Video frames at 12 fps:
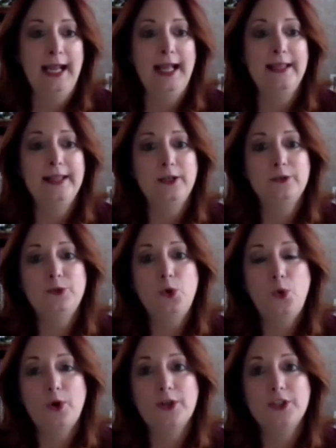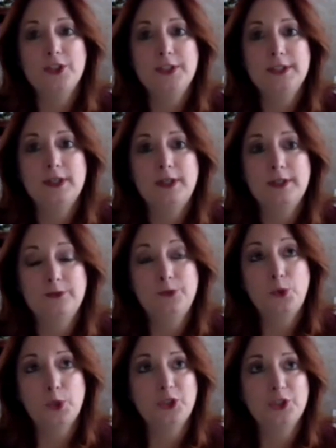And then, of course,
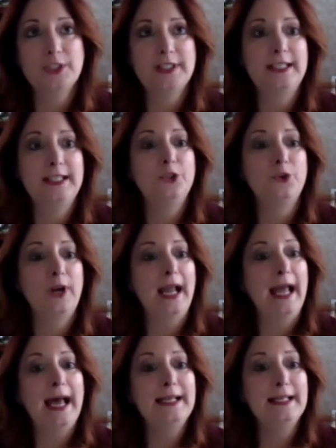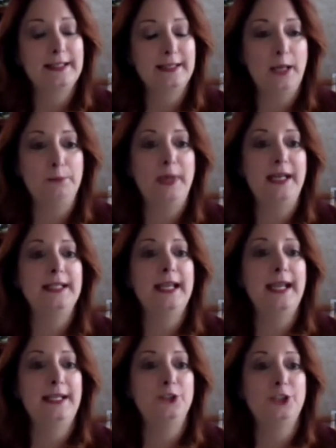unfortunately, if you're adding that
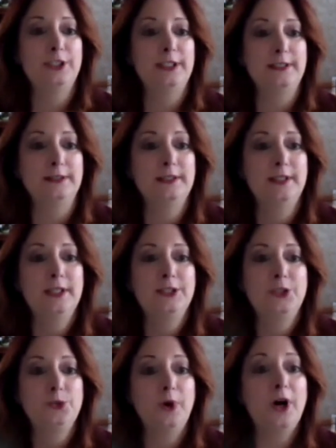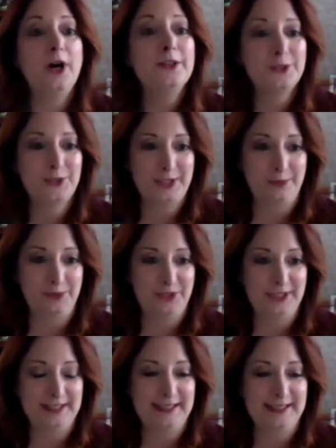medication to other
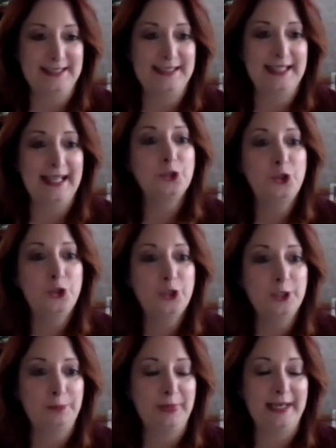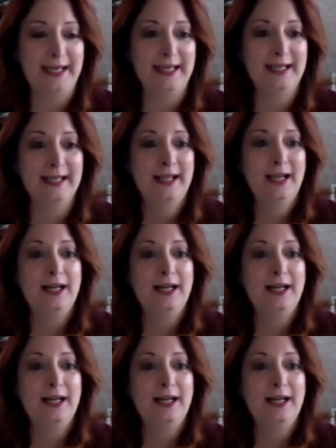substances that could be